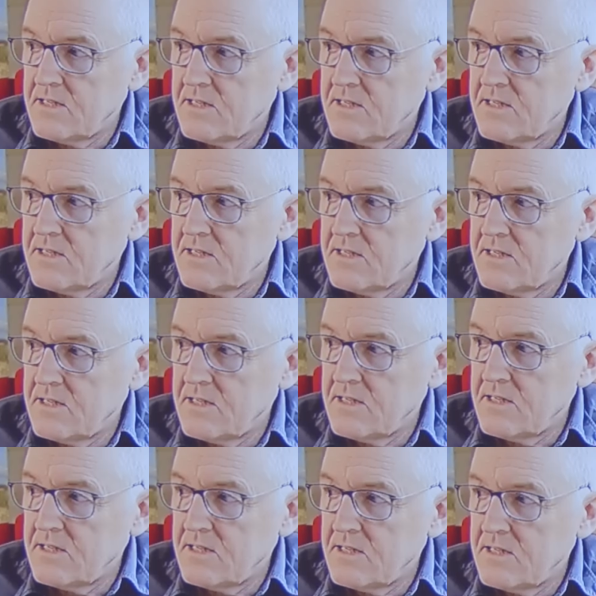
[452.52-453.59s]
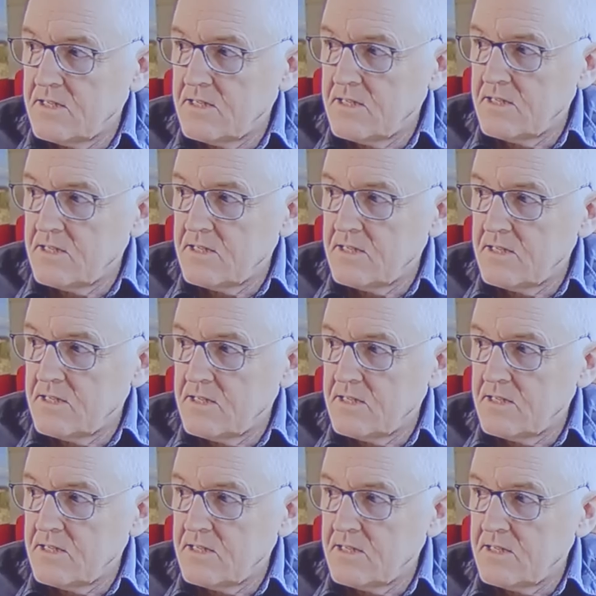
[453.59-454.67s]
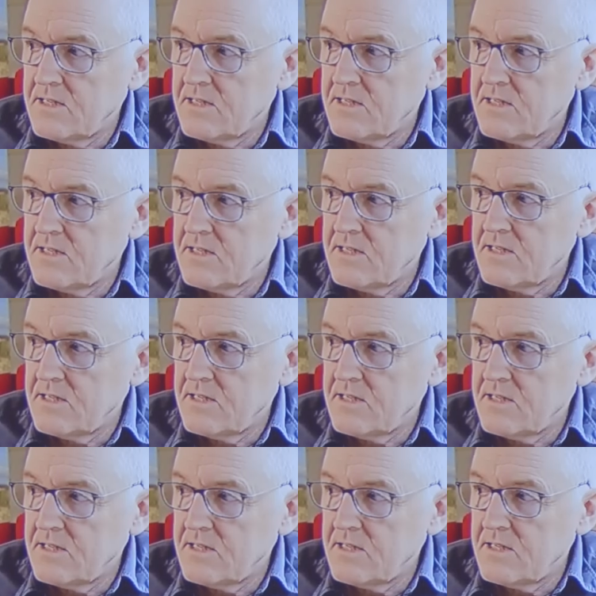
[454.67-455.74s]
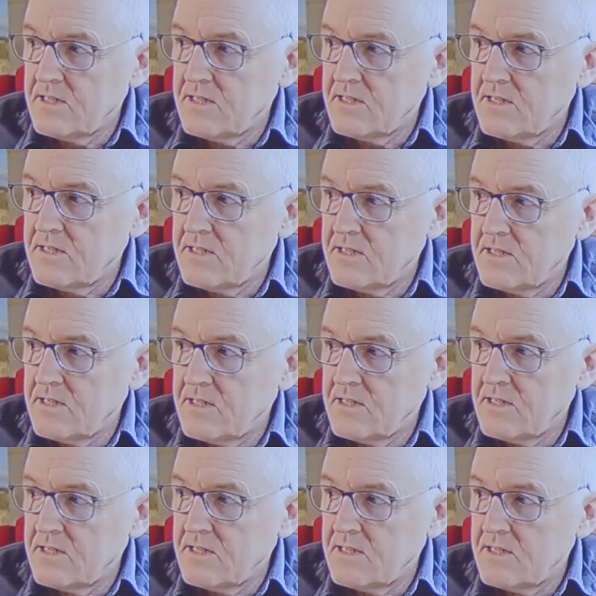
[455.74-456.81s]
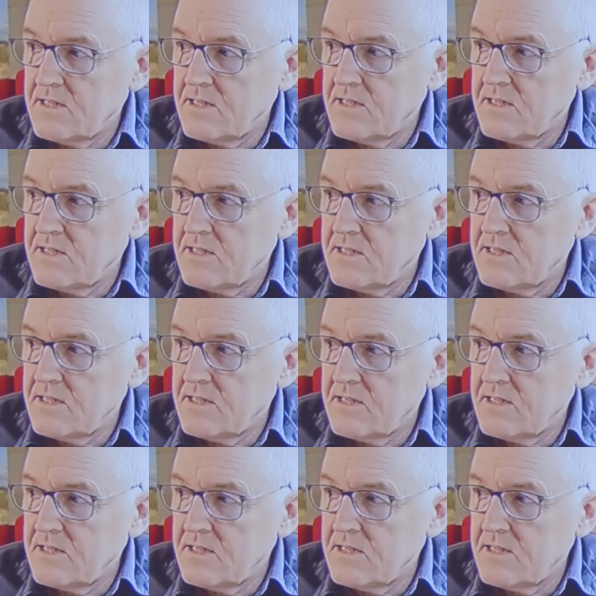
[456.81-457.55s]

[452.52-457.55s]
(not speaking)